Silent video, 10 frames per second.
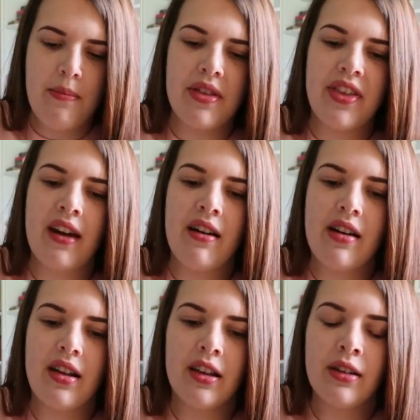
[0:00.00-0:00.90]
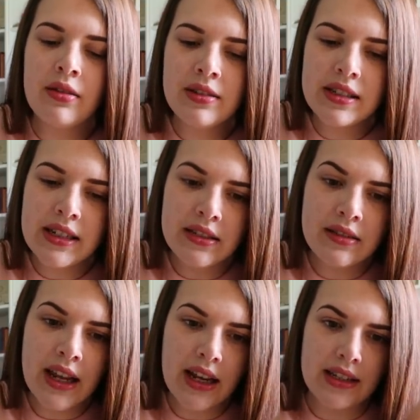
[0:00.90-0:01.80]
but they are loads of
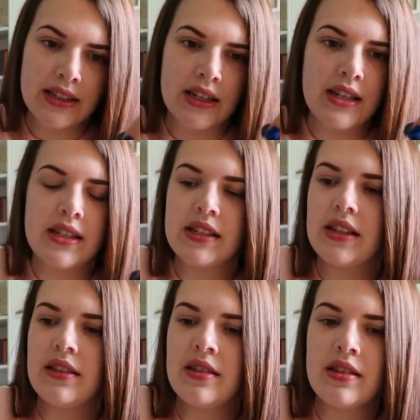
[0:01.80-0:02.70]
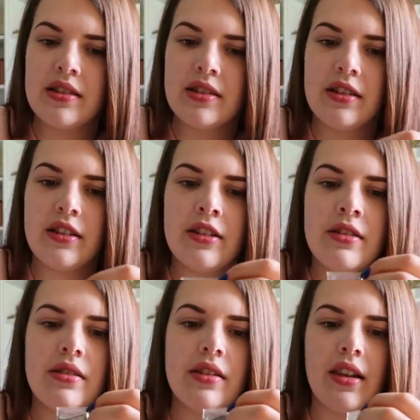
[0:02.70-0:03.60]
little necklaces that
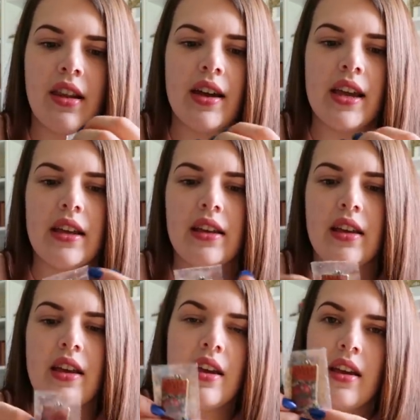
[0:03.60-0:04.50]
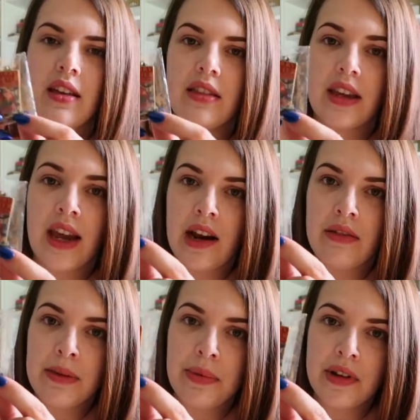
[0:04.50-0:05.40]
look like the
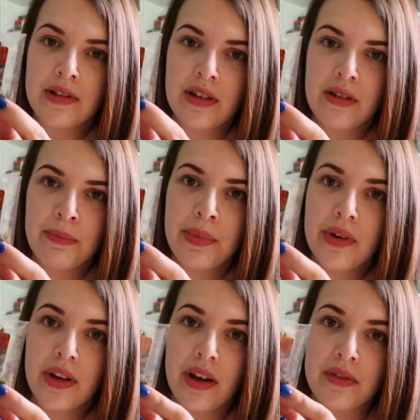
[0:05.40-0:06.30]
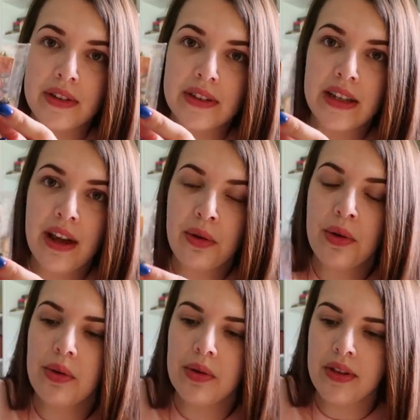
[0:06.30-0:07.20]
Harry Potter book covers. How
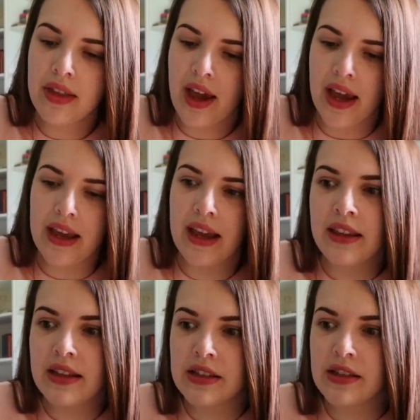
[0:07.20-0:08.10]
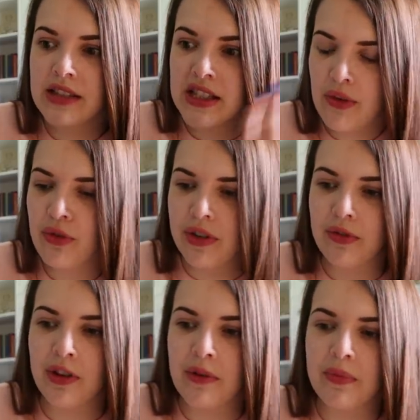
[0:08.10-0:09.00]
cool are they? And there's seven
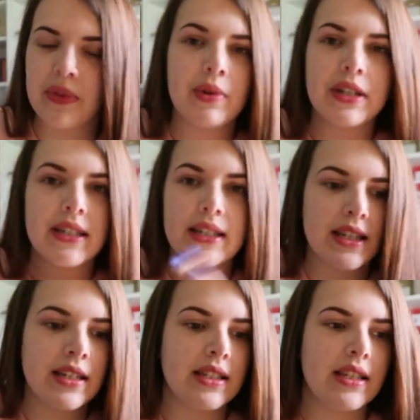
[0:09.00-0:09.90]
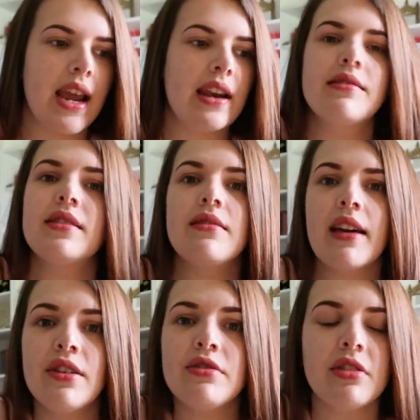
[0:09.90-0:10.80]
of them, which is insane. So
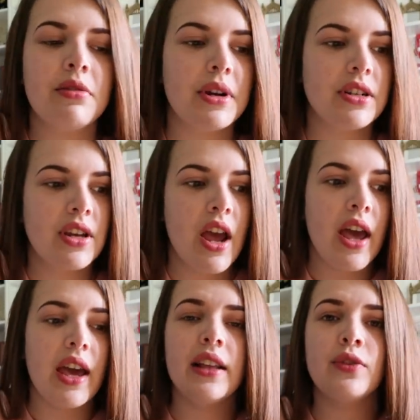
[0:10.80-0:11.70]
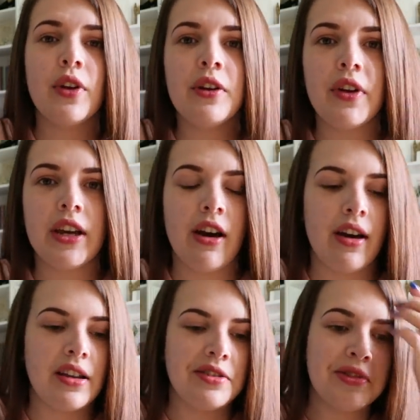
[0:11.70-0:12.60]
thank you so much. It's very, very
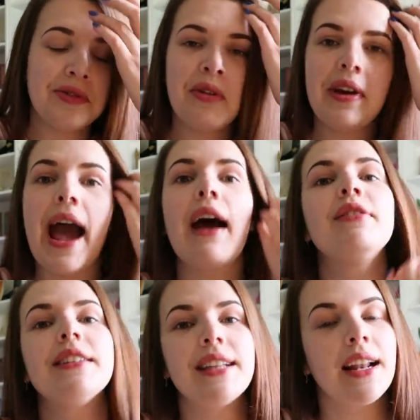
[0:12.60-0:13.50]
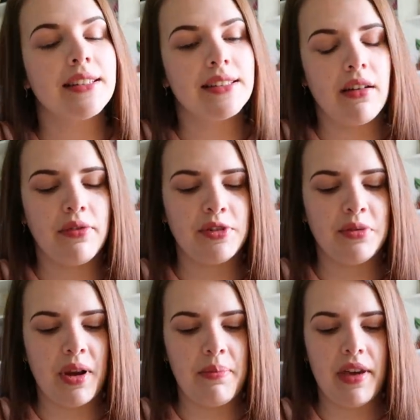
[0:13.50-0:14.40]
kind. You don't have to send stuff
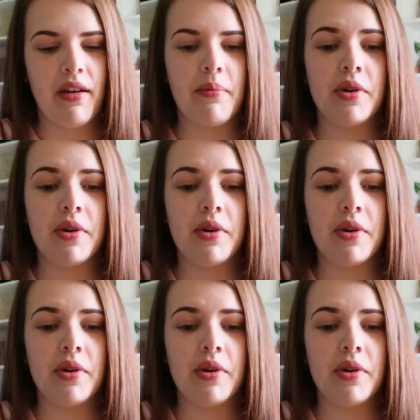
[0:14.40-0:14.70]
to my PO